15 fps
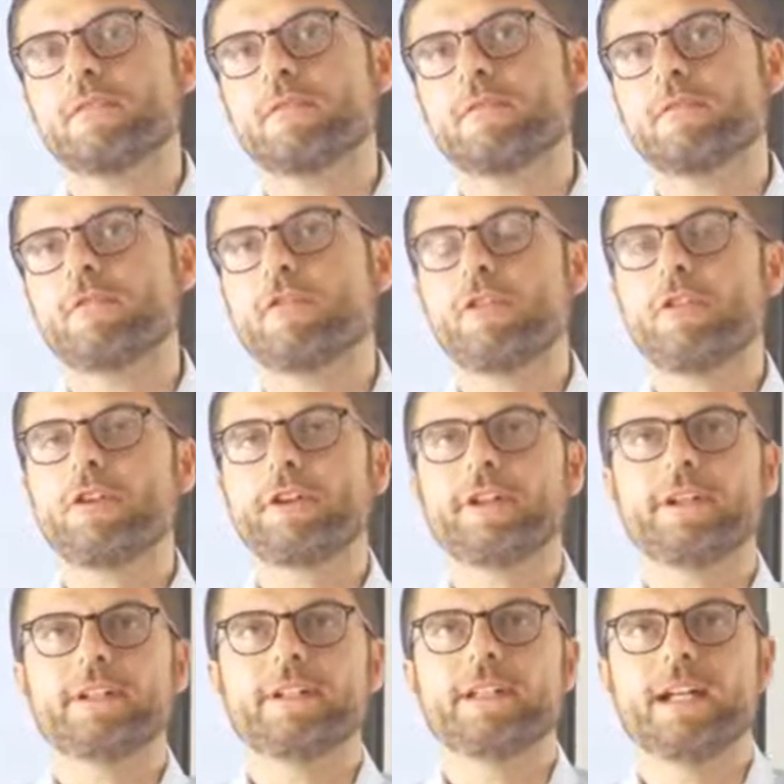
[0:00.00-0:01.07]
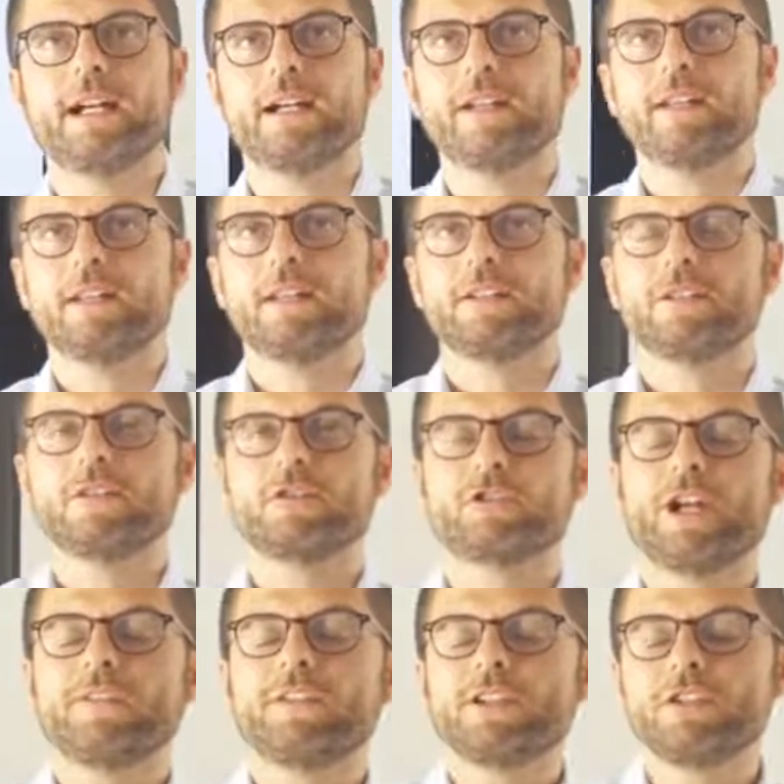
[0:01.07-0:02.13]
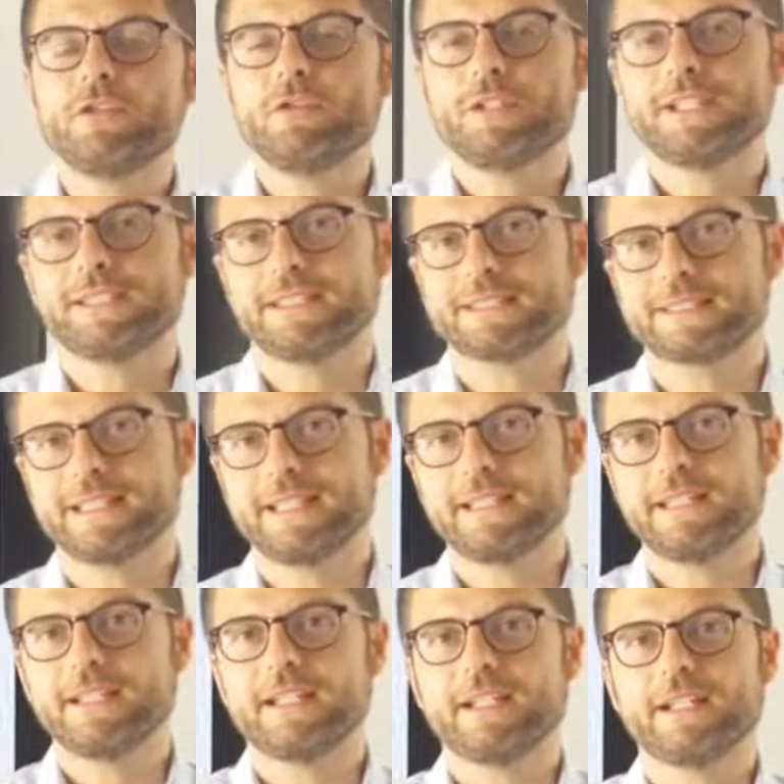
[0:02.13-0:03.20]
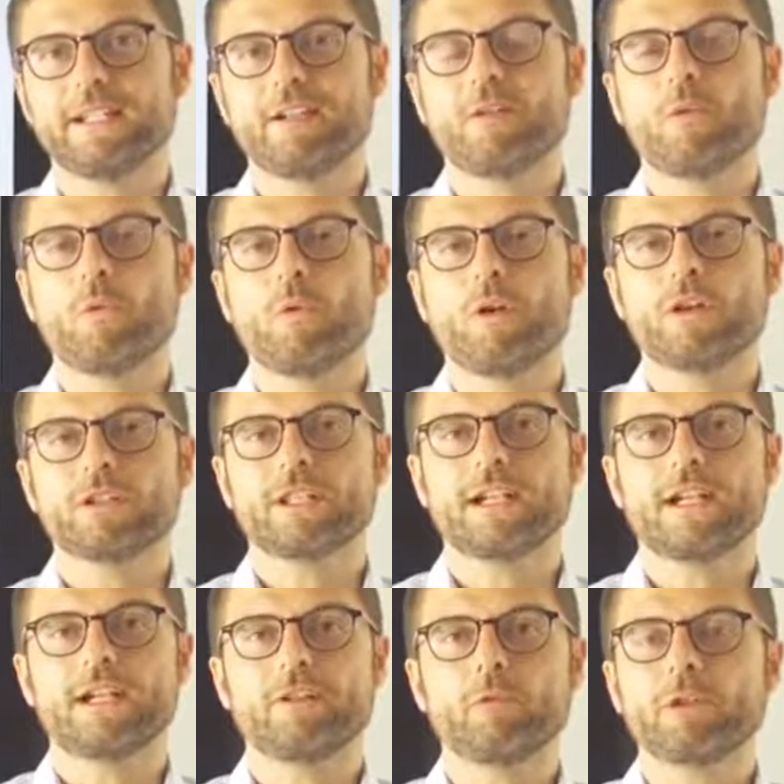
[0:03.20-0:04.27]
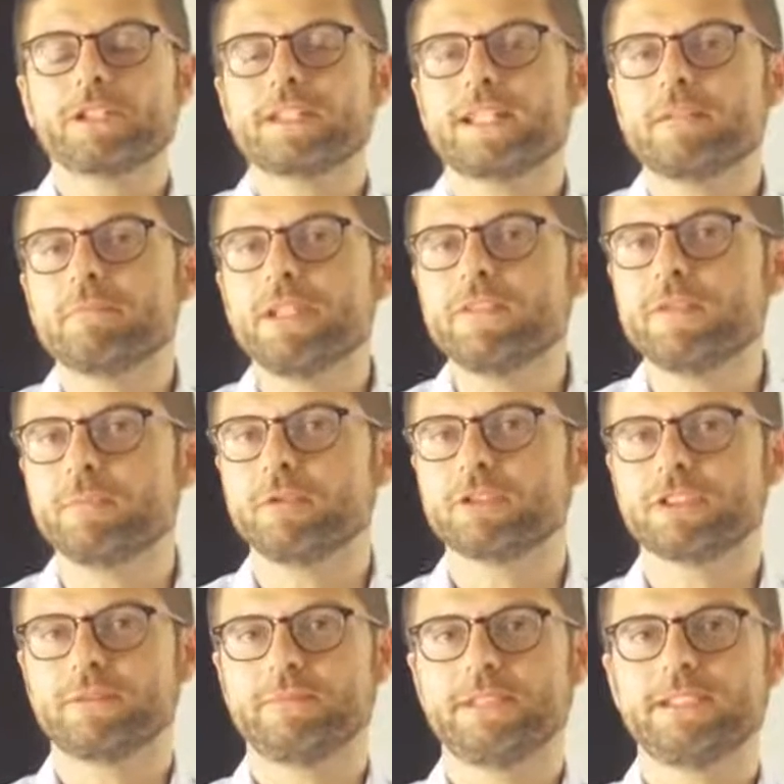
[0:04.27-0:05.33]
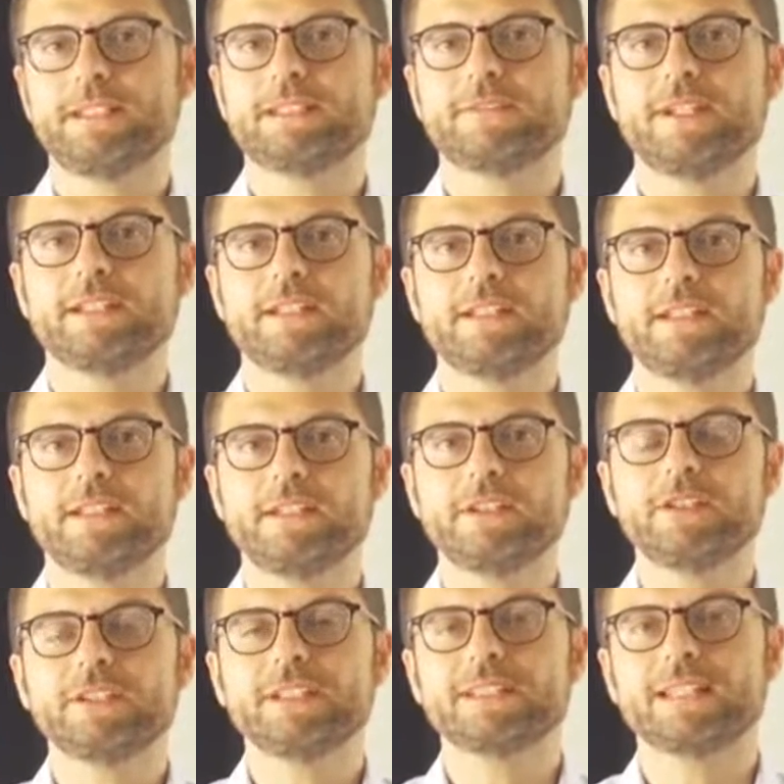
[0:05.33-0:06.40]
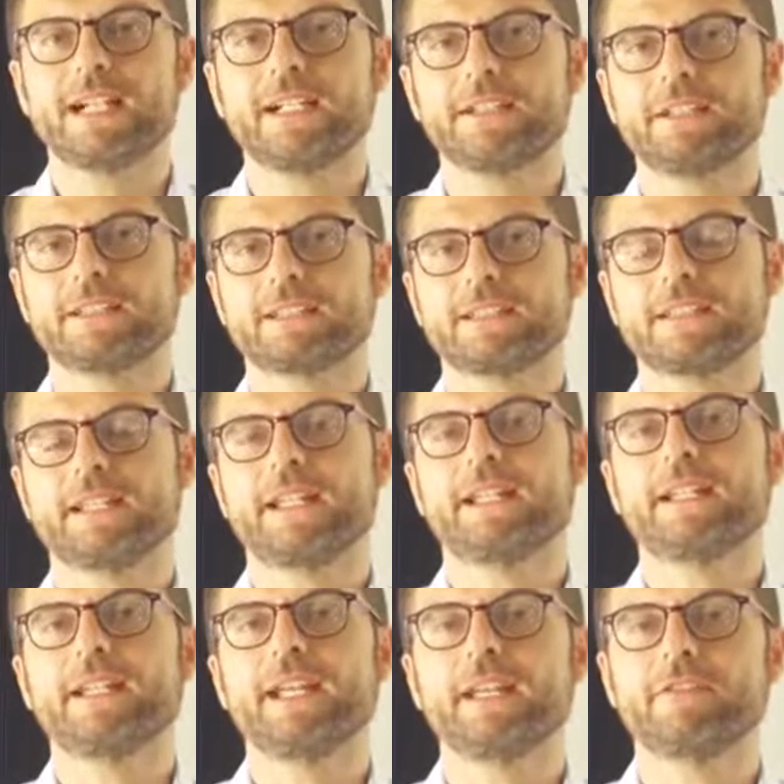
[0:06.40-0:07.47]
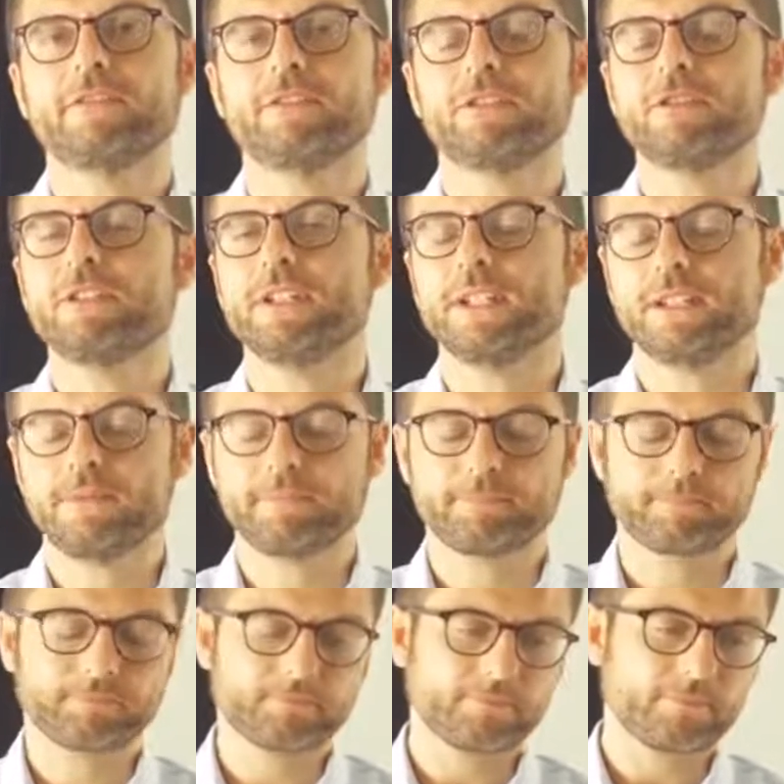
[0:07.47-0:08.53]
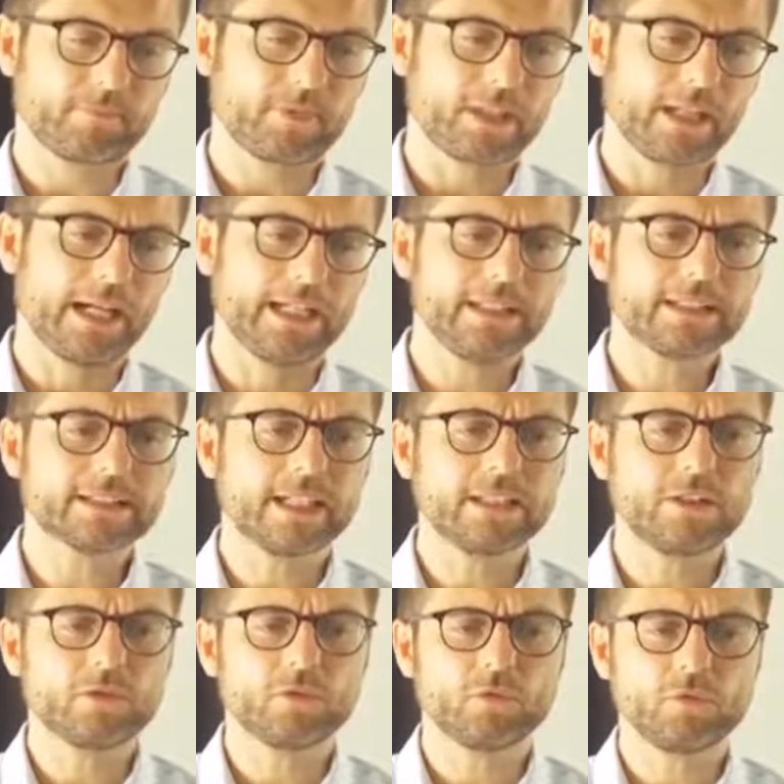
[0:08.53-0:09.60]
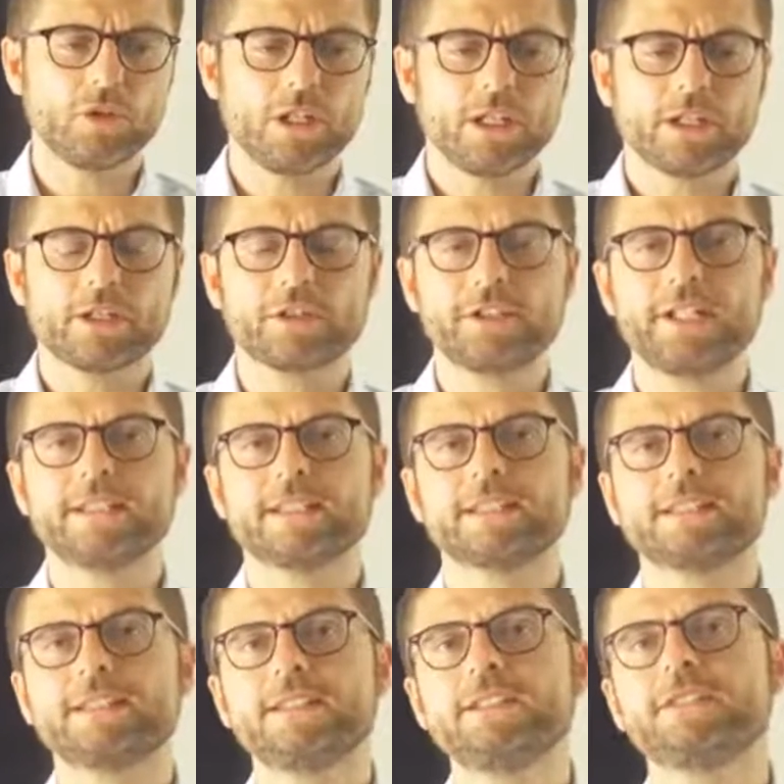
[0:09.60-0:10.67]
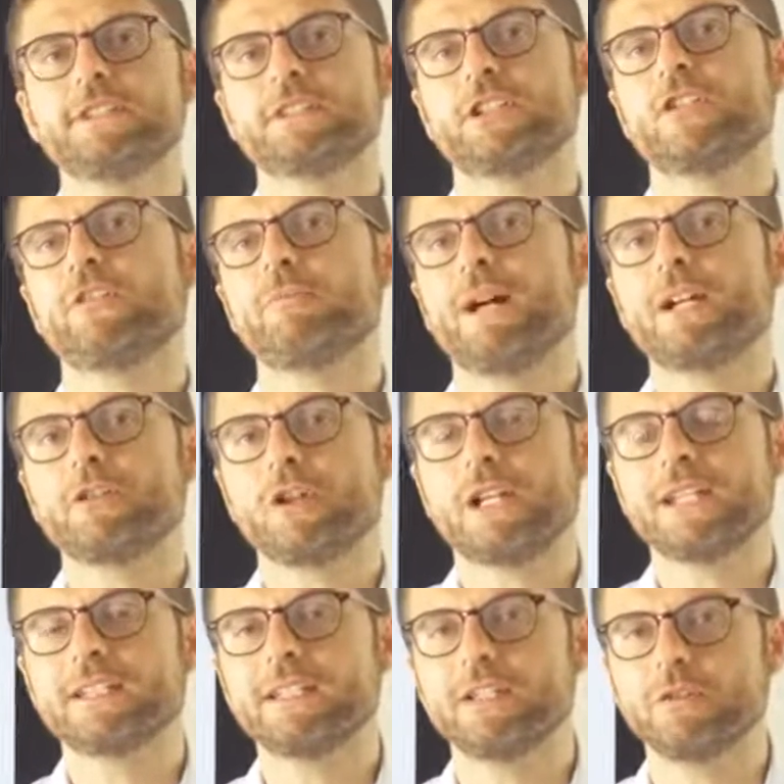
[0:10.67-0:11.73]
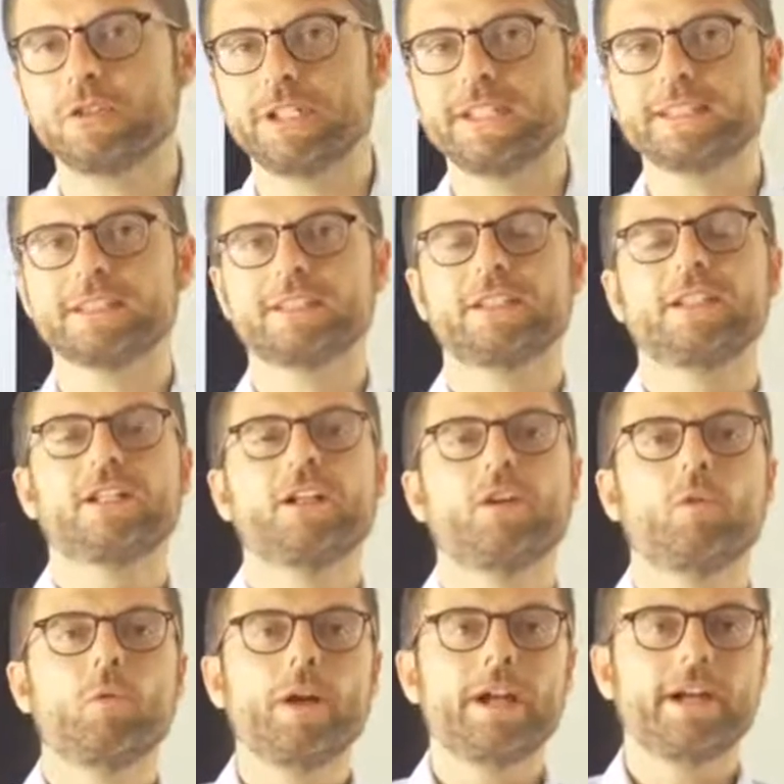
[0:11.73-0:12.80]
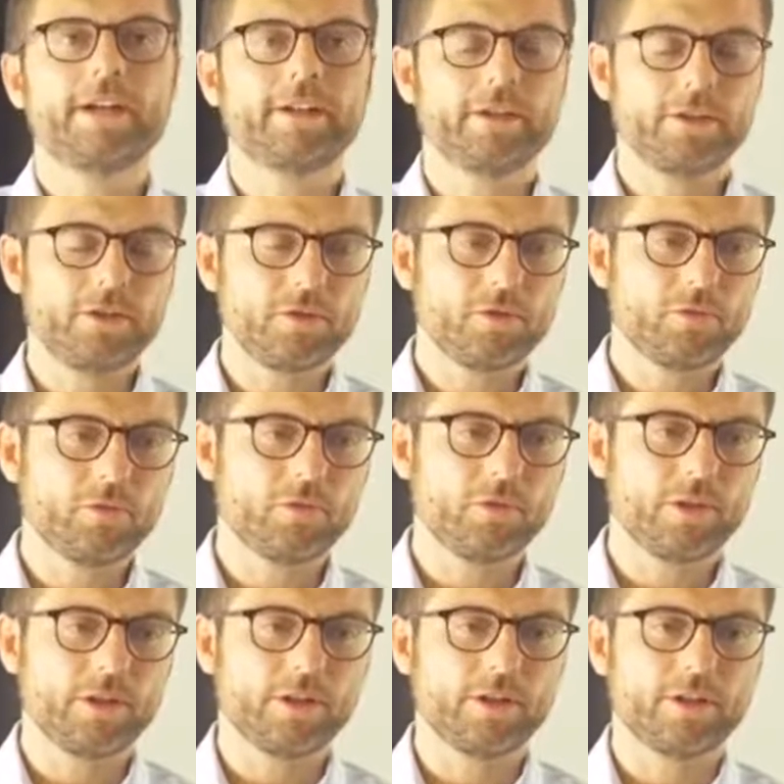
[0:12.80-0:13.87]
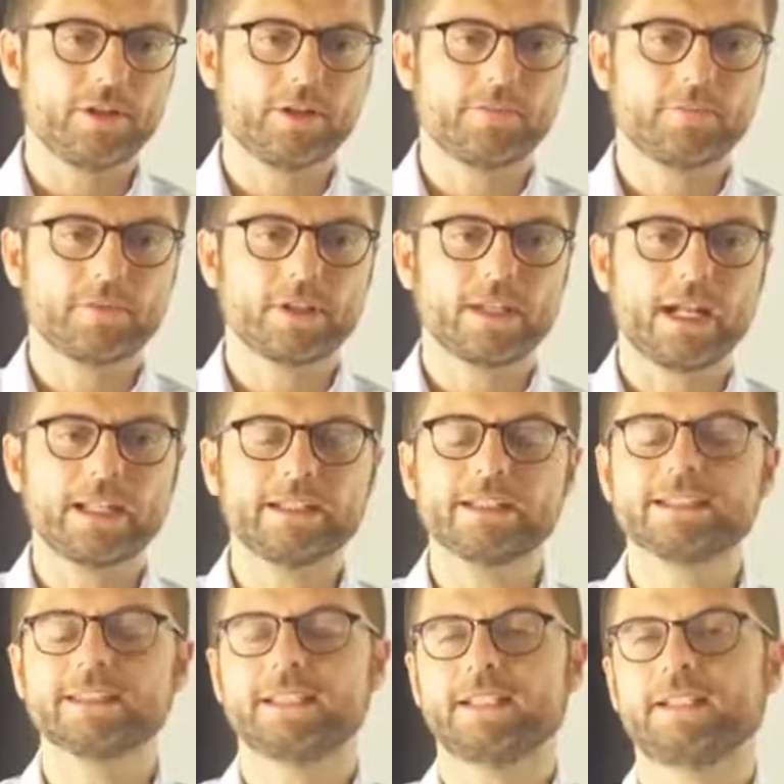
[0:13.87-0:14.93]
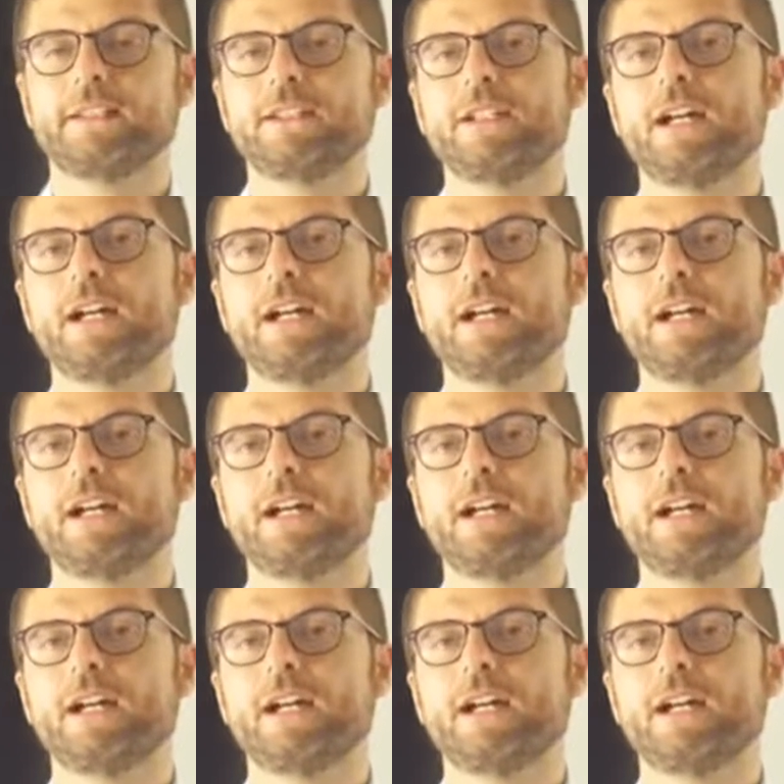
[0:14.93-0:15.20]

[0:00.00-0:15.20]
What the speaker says: For driving you in understanding what can be the possibilities that an interior designer can have today, I decided to create a series of macro categories where you understand